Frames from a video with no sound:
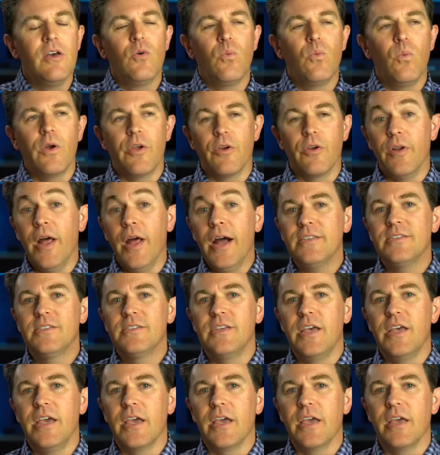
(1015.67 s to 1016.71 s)
What you're not
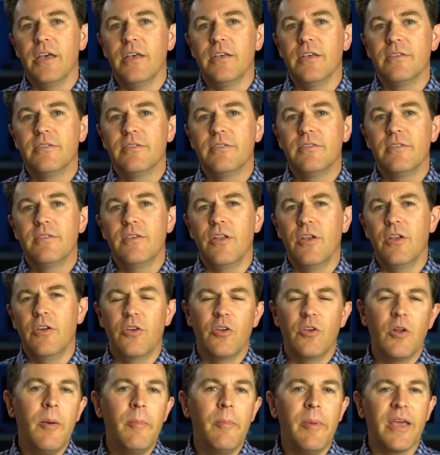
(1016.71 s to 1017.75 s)
saying is,
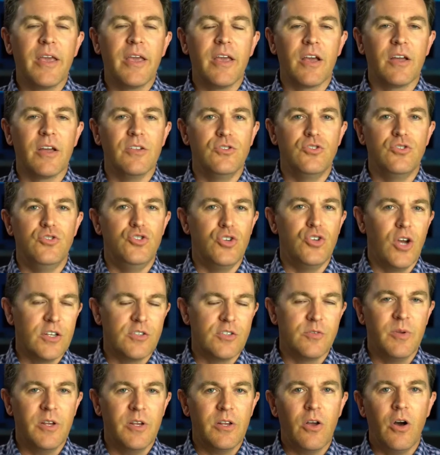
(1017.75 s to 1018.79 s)
you're not making a
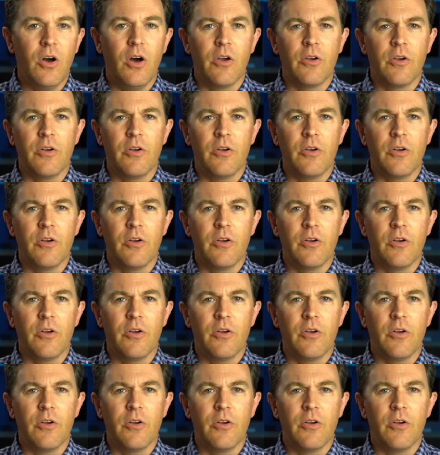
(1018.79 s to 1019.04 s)
judgment call.